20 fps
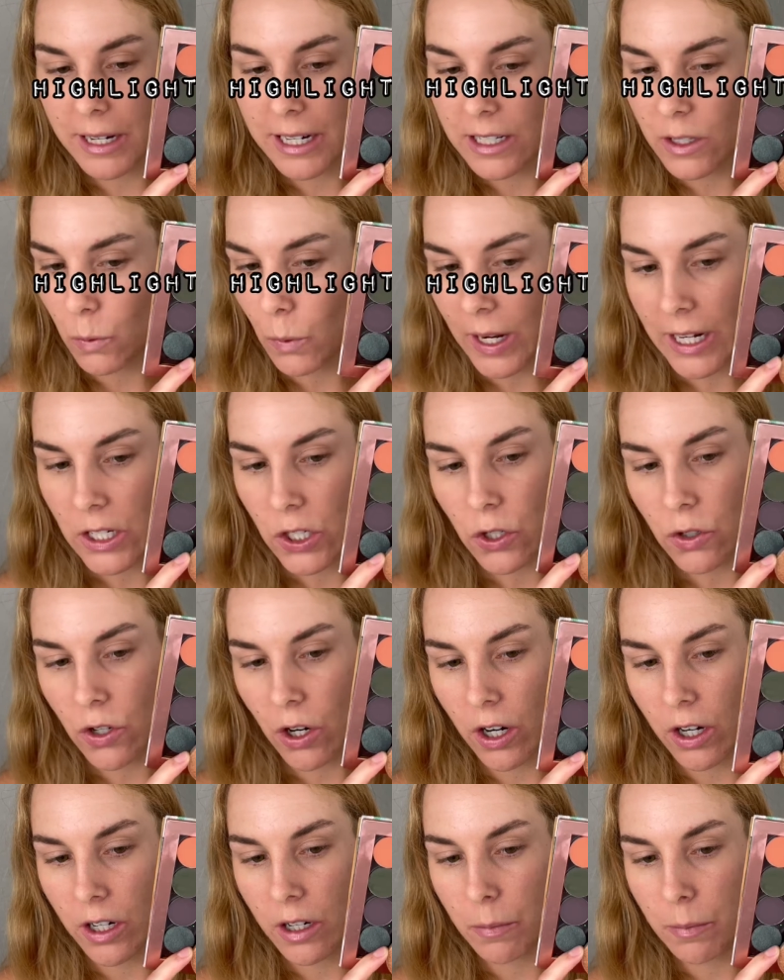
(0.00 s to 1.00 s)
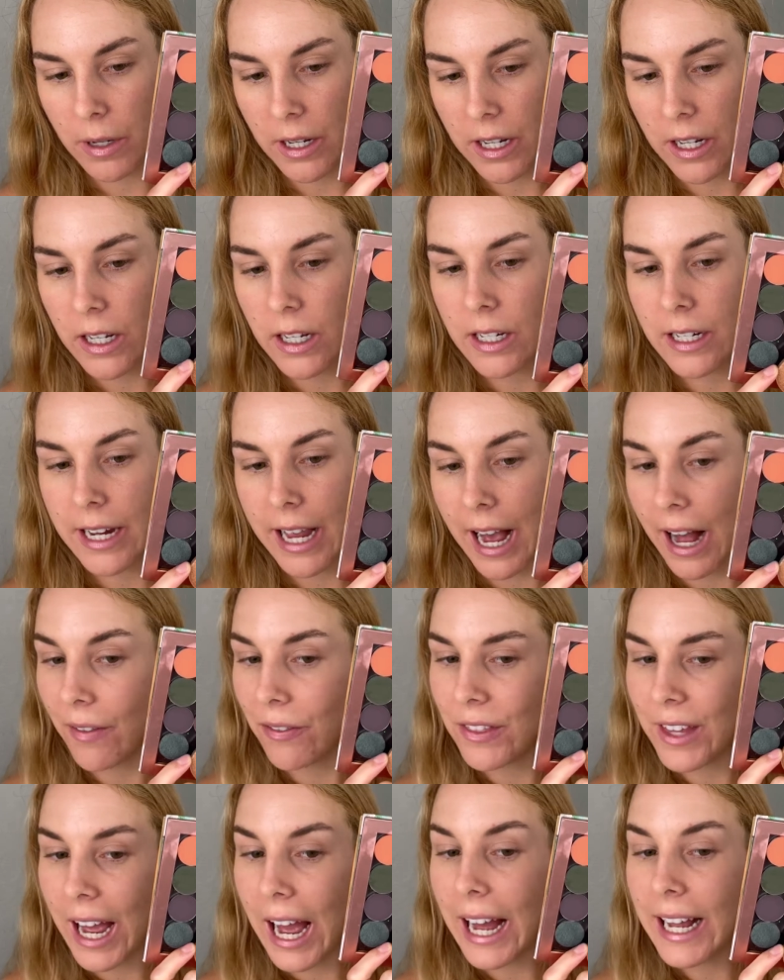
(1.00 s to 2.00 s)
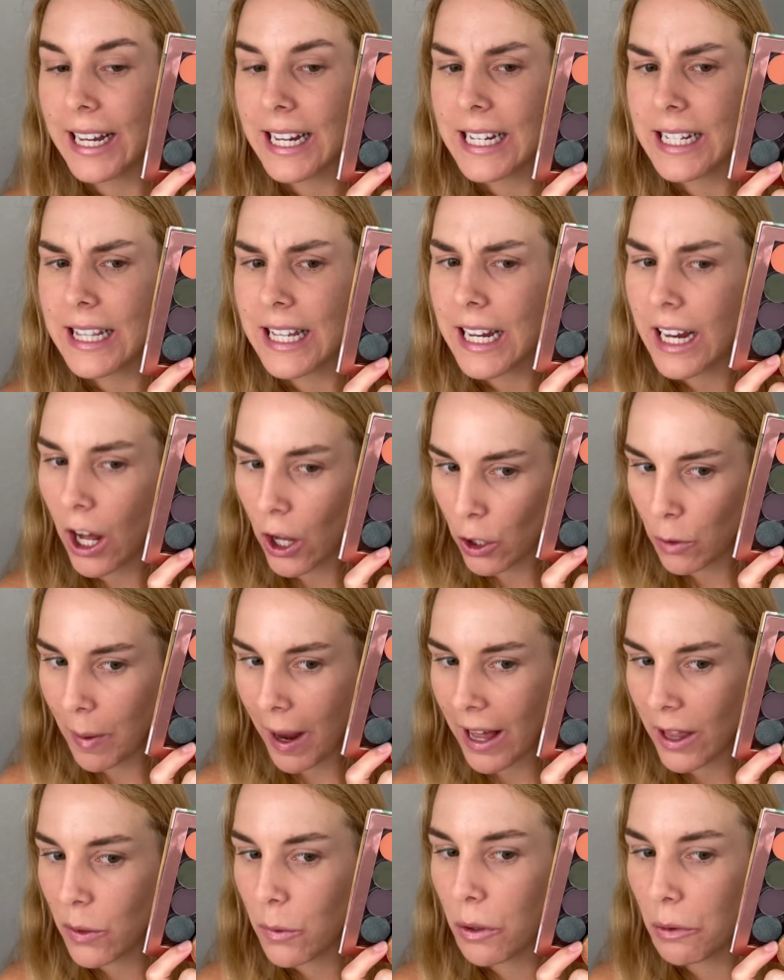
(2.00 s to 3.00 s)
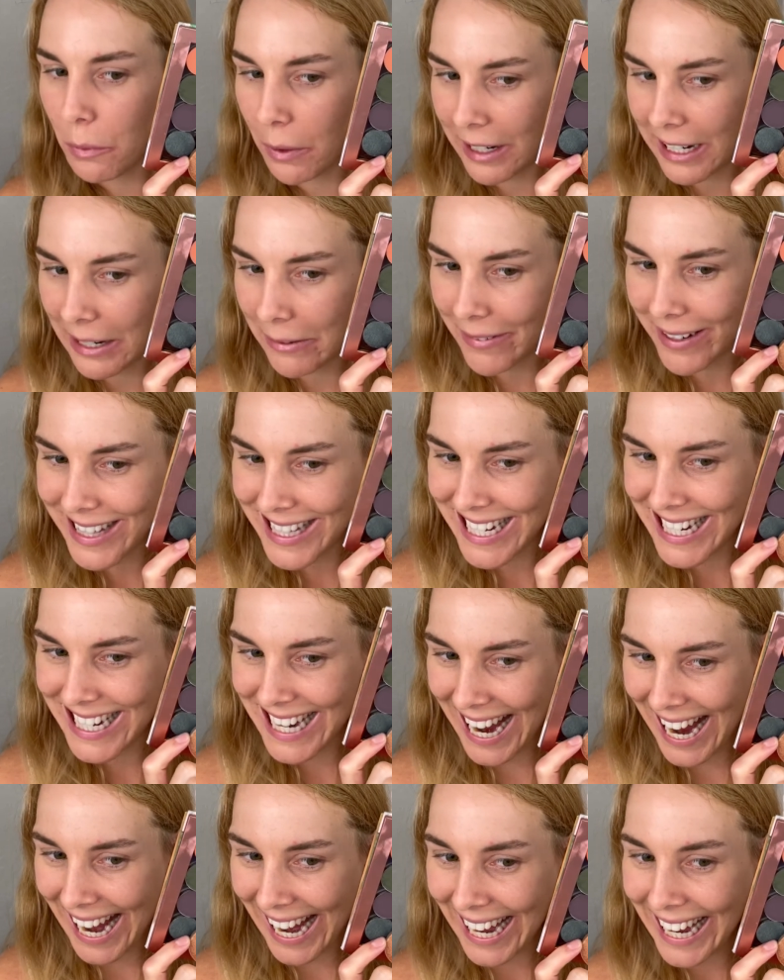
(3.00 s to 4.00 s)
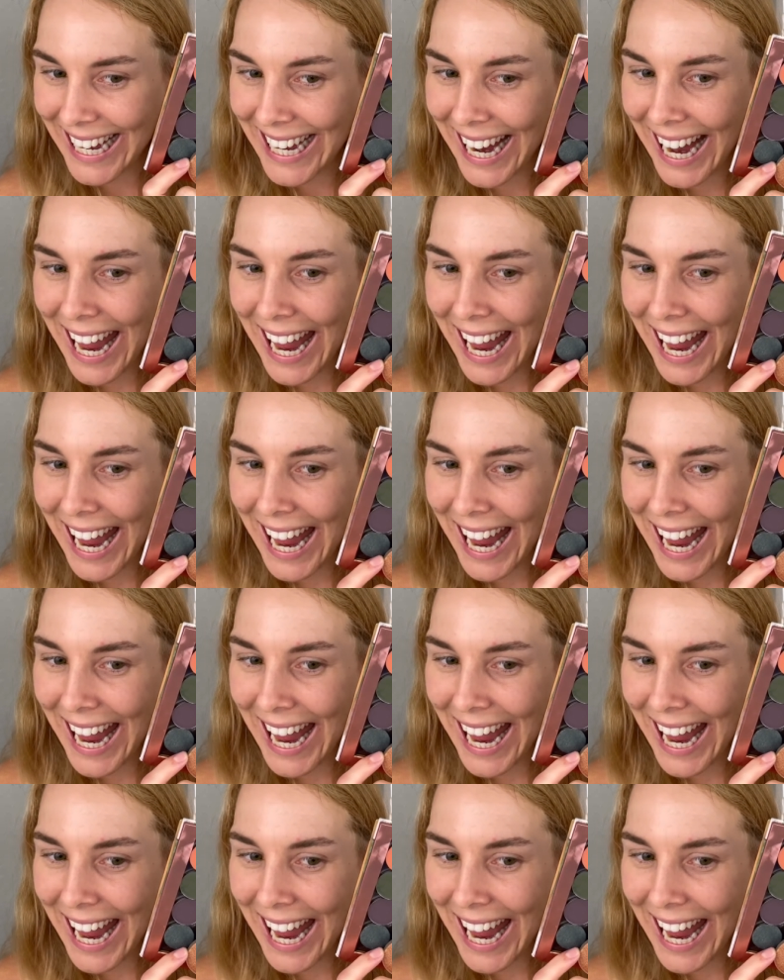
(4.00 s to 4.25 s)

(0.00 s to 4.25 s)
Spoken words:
It's way too dark, but yeah, that is the color palette we're working with today.